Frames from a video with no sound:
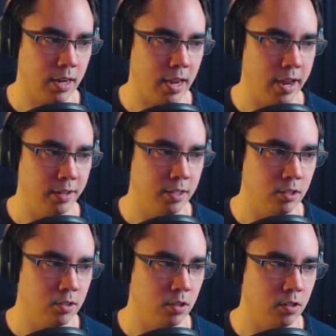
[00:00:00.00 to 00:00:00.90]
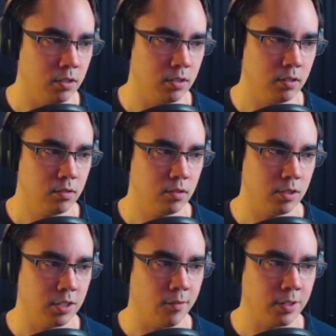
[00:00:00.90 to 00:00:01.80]
18 years old or
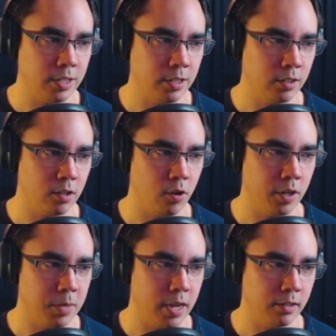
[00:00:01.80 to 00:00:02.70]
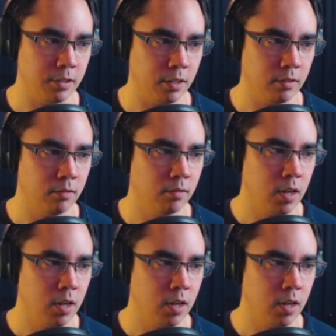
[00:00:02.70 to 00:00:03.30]
17 going to be 18.